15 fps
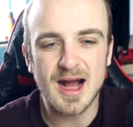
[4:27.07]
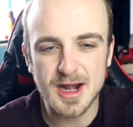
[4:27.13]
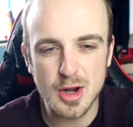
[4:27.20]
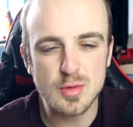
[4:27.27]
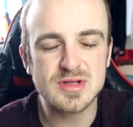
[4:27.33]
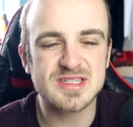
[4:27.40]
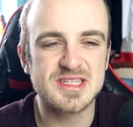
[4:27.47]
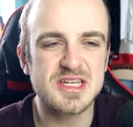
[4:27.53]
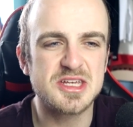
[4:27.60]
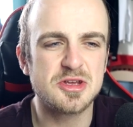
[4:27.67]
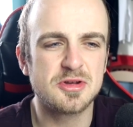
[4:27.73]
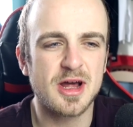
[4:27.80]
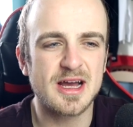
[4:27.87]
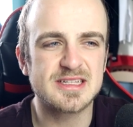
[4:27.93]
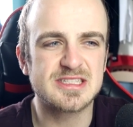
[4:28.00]
I don't see
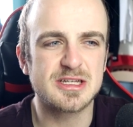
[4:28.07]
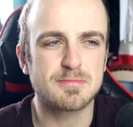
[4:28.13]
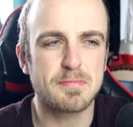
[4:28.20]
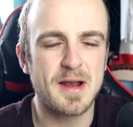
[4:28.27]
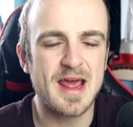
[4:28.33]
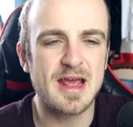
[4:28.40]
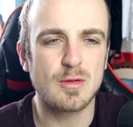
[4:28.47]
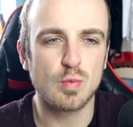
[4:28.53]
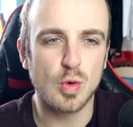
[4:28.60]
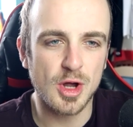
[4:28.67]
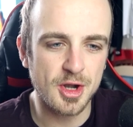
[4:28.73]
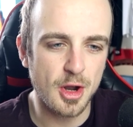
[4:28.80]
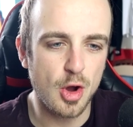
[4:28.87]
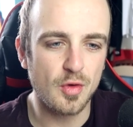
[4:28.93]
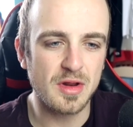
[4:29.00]
United playing
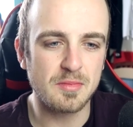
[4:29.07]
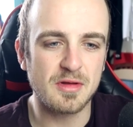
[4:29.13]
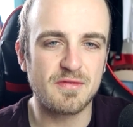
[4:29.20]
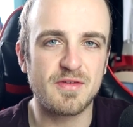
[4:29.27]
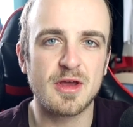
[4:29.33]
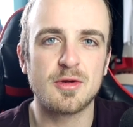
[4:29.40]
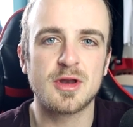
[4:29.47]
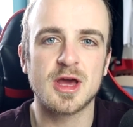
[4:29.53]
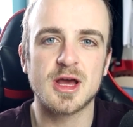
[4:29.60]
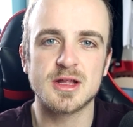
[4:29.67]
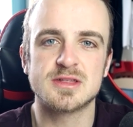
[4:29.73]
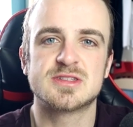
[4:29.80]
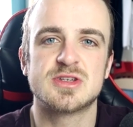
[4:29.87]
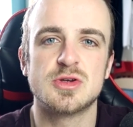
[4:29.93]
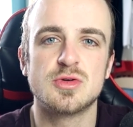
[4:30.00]
one holding midfielder
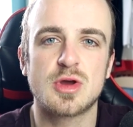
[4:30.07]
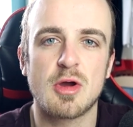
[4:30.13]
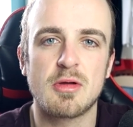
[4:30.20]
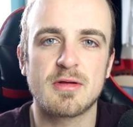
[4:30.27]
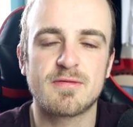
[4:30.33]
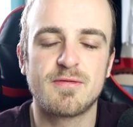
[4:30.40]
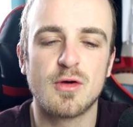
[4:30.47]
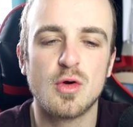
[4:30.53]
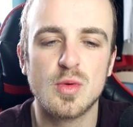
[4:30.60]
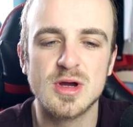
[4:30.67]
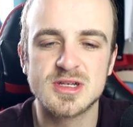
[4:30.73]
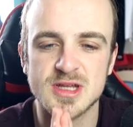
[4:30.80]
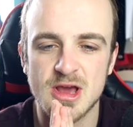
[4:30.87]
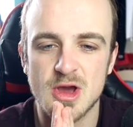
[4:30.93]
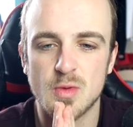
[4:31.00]
and two going
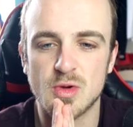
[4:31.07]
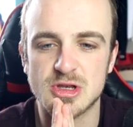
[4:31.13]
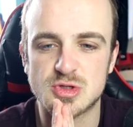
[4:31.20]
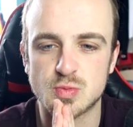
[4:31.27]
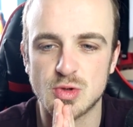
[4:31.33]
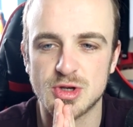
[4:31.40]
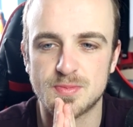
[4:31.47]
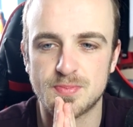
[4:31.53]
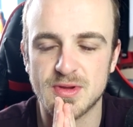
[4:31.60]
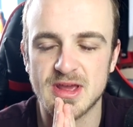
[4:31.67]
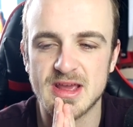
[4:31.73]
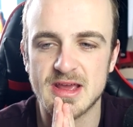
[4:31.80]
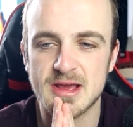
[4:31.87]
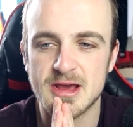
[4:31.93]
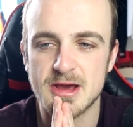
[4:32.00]
forward, which would
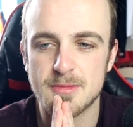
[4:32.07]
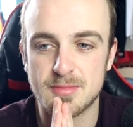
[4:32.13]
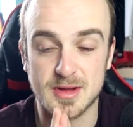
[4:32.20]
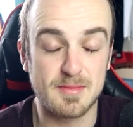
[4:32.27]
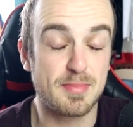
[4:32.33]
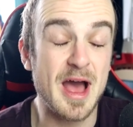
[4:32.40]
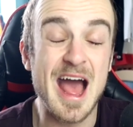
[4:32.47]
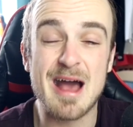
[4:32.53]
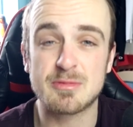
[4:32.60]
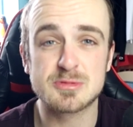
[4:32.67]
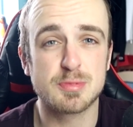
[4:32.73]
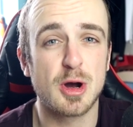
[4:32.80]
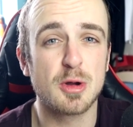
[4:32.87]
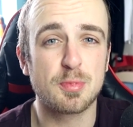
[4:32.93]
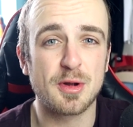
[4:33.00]
be, but
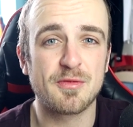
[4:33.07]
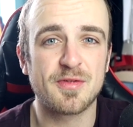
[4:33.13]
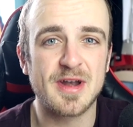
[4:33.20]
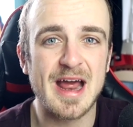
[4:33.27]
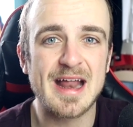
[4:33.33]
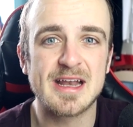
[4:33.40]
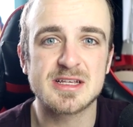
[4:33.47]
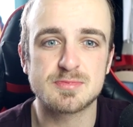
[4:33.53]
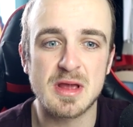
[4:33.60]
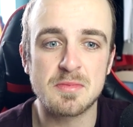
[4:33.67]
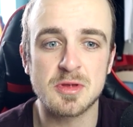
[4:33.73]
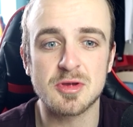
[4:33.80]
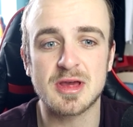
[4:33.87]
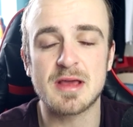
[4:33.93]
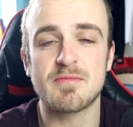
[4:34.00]
perhaps Pogba and Fernandes.
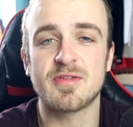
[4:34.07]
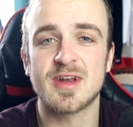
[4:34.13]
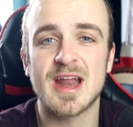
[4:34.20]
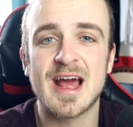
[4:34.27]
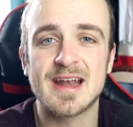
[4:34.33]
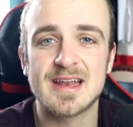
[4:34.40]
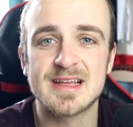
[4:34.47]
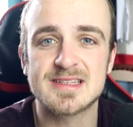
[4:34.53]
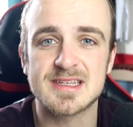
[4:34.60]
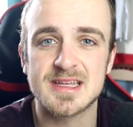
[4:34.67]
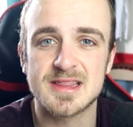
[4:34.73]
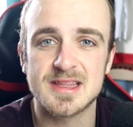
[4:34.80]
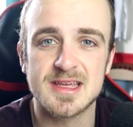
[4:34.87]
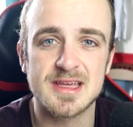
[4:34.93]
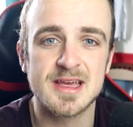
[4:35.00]
Maybe you keep Fernandes
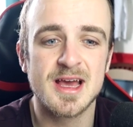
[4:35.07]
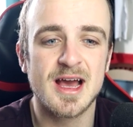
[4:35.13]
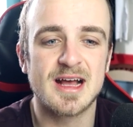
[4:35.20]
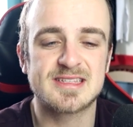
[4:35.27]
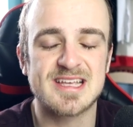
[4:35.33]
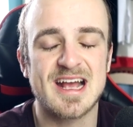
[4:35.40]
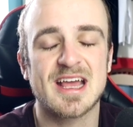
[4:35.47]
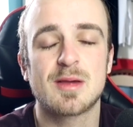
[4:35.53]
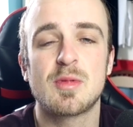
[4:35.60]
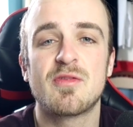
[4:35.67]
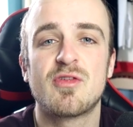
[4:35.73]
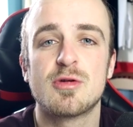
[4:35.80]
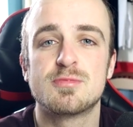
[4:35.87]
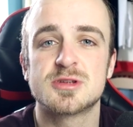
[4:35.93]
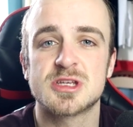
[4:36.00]
in the attacking
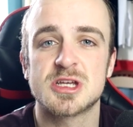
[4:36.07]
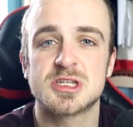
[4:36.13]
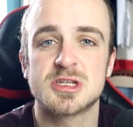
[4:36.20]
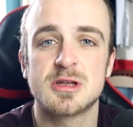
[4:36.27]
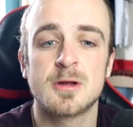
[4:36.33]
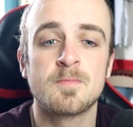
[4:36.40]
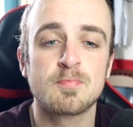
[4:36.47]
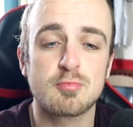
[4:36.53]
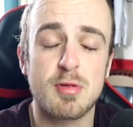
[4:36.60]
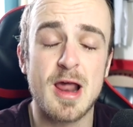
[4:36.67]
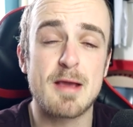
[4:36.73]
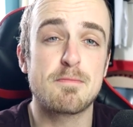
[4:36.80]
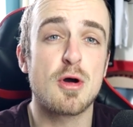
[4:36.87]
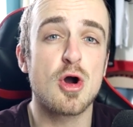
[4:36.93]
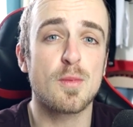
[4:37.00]
midfield position,
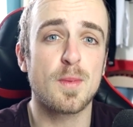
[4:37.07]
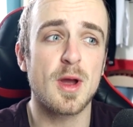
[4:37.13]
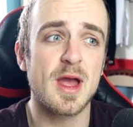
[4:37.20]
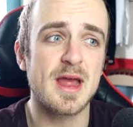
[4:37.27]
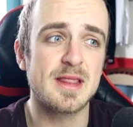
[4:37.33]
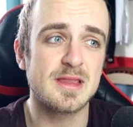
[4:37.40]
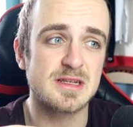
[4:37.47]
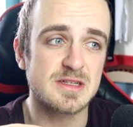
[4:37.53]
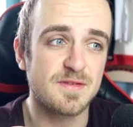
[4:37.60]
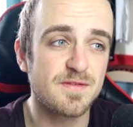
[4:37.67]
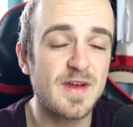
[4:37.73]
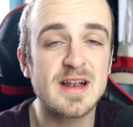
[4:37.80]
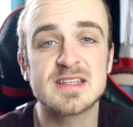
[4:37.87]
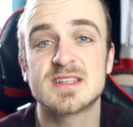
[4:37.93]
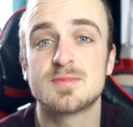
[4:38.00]
play Pogba in the
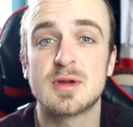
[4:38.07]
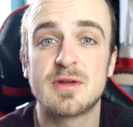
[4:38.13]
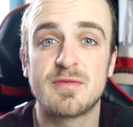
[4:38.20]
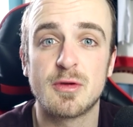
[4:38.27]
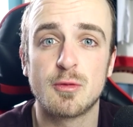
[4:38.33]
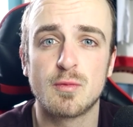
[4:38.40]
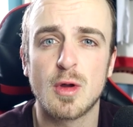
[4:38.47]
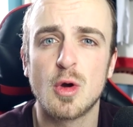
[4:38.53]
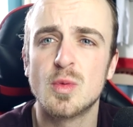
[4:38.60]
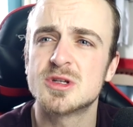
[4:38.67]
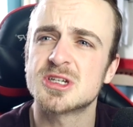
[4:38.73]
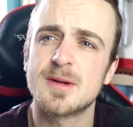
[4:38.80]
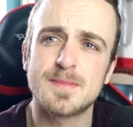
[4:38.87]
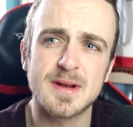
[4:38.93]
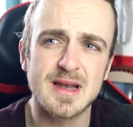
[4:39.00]
defensive midfield role,
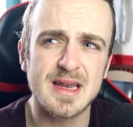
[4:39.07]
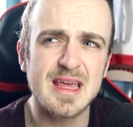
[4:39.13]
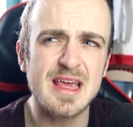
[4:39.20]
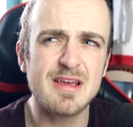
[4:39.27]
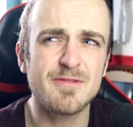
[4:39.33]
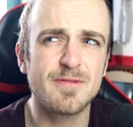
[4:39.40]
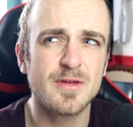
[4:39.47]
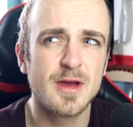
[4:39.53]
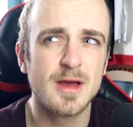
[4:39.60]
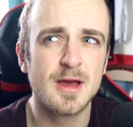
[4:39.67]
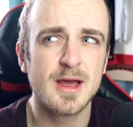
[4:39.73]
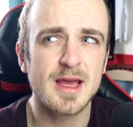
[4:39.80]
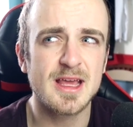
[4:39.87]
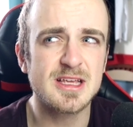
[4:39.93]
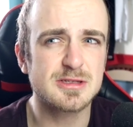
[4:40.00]
which I believe
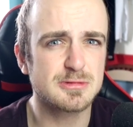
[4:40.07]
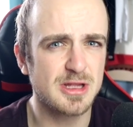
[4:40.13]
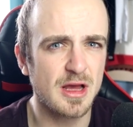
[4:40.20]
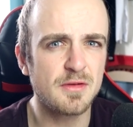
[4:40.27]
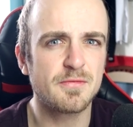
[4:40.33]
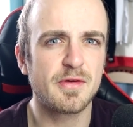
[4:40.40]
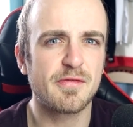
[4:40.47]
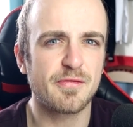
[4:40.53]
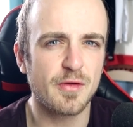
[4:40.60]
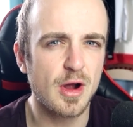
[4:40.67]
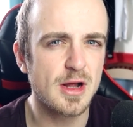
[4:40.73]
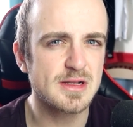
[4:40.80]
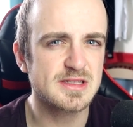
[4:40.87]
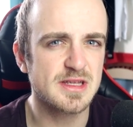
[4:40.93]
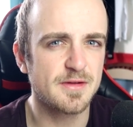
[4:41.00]
he's done for
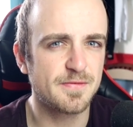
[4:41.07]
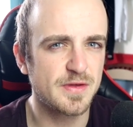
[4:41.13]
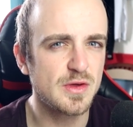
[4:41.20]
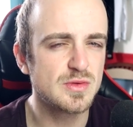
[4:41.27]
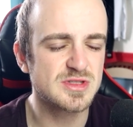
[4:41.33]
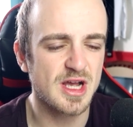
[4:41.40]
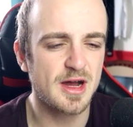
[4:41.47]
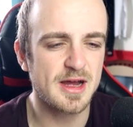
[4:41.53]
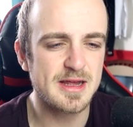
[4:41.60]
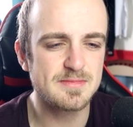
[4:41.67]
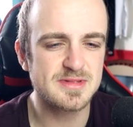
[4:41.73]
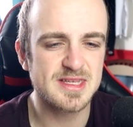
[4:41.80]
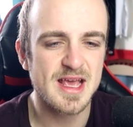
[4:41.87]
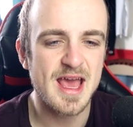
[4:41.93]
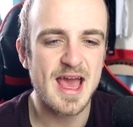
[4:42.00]
France a few
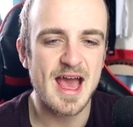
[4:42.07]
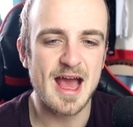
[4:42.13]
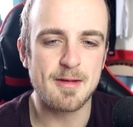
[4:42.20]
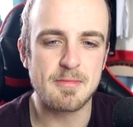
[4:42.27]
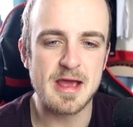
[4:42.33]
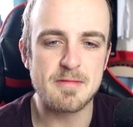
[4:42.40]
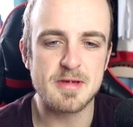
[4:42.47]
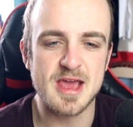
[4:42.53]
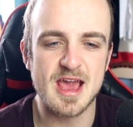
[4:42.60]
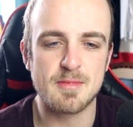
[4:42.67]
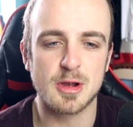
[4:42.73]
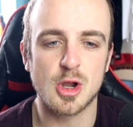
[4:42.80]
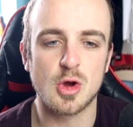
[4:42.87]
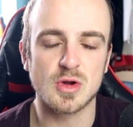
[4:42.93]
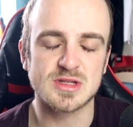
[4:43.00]
times, and maybe
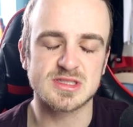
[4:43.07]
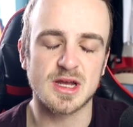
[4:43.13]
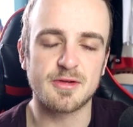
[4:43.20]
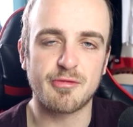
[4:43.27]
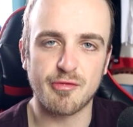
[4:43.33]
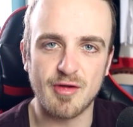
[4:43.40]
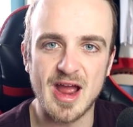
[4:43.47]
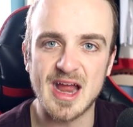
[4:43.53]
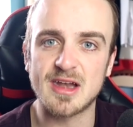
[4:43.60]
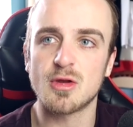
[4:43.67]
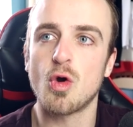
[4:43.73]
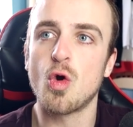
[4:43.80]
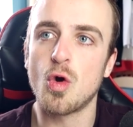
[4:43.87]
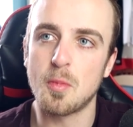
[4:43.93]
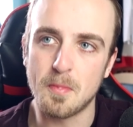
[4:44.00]
him alongside Fred
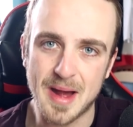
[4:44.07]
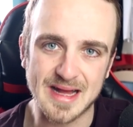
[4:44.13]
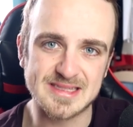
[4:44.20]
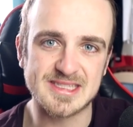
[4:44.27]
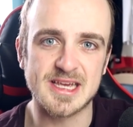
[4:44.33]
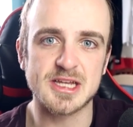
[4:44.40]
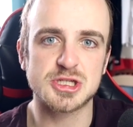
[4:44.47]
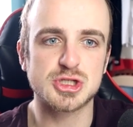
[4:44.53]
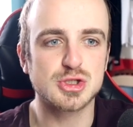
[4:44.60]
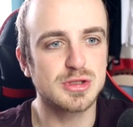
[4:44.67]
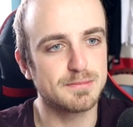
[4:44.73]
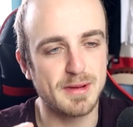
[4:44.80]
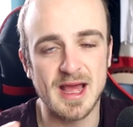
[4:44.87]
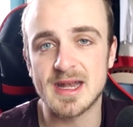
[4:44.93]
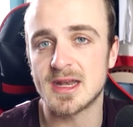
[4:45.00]
or Matic,
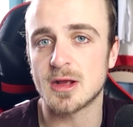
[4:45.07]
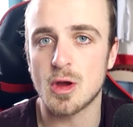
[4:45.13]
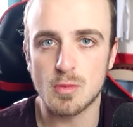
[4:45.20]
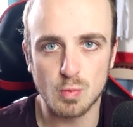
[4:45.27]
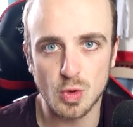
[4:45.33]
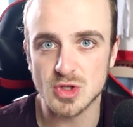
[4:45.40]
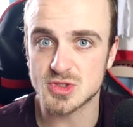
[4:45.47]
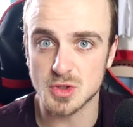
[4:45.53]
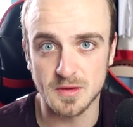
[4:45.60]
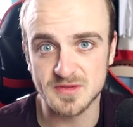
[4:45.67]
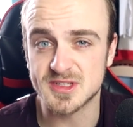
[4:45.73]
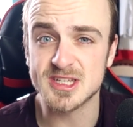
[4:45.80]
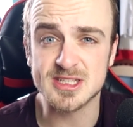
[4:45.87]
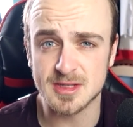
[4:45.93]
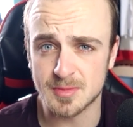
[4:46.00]
depending on what sort
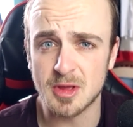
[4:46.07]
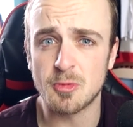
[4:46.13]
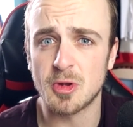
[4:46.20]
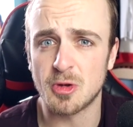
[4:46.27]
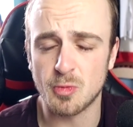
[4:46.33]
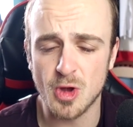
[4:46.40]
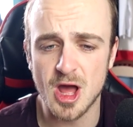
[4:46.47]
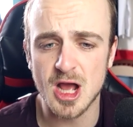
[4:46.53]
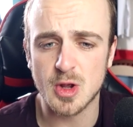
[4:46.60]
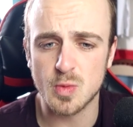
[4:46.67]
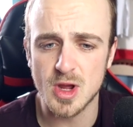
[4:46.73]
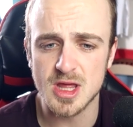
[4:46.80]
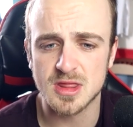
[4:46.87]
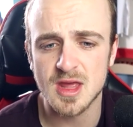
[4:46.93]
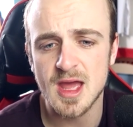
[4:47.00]
of system they want to work
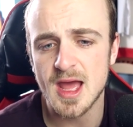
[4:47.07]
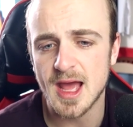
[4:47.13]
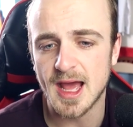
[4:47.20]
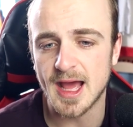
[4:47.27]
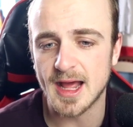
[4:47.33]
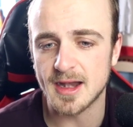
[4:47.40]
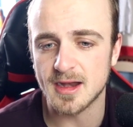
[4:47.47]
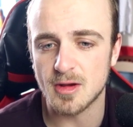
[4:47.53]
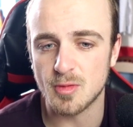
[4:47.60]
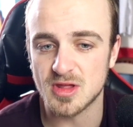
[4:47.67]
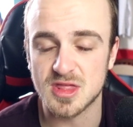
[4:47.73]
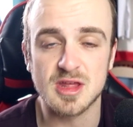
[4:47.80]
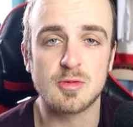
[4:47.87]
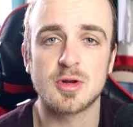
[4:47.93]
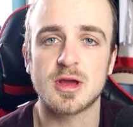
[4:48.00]
with, and
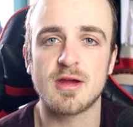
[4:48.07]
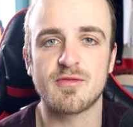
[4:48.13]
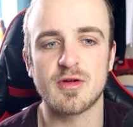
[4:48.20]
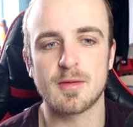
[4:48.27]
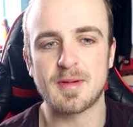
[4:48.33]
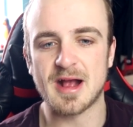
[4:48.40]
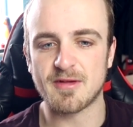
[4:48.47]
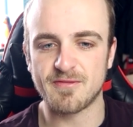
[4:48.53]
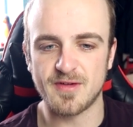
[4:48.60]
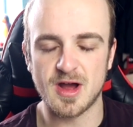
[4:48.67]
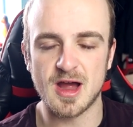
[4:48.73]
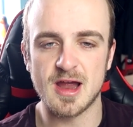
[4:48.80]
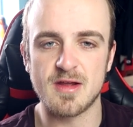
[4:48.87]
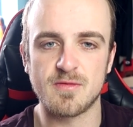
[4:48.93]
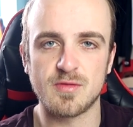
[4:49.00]
whether they want to go for a back
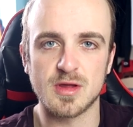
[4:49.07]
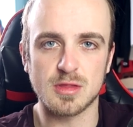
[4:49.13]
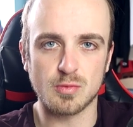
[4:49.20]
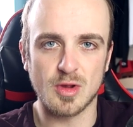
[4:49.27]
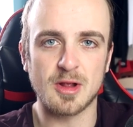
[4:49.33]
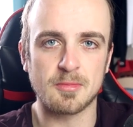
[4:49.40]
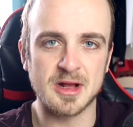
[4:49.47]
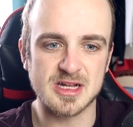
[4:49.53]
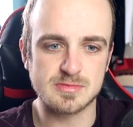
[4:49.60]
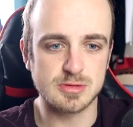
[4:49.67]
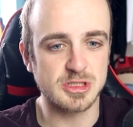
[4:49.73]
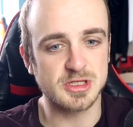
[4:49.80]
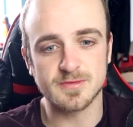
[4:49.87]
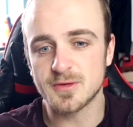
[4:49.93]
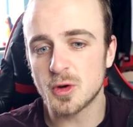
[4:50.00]
five with wing-backs
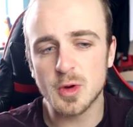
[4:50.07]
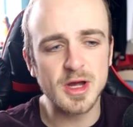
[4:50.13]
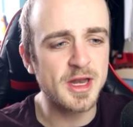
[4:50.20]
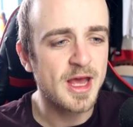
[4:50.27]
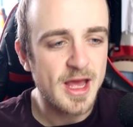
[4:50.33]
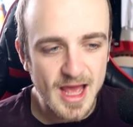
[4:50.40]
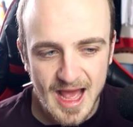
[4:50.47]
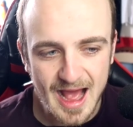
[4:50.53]
pushing forward.